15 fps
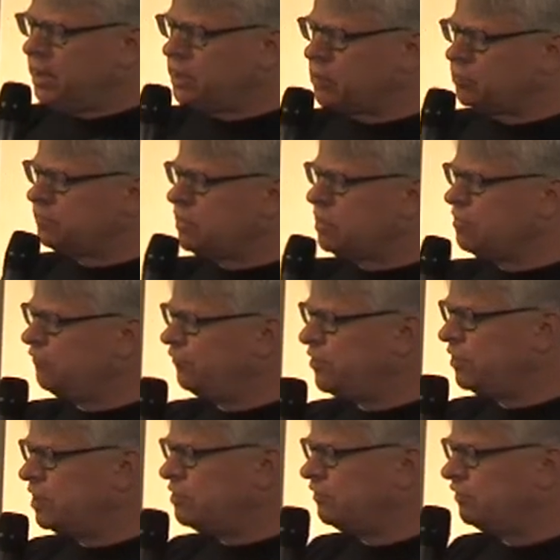Until a
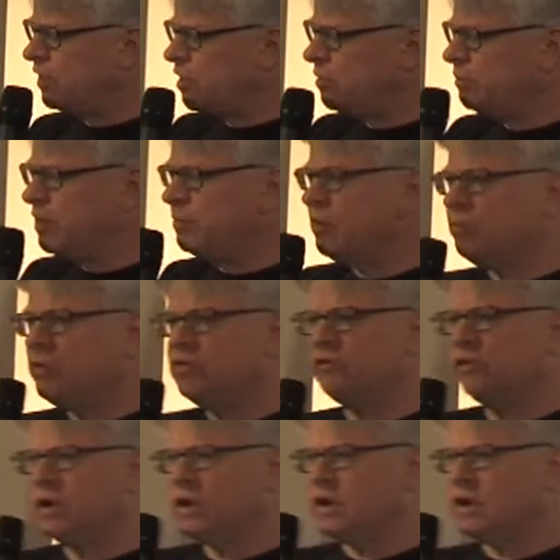few years ago, people mostly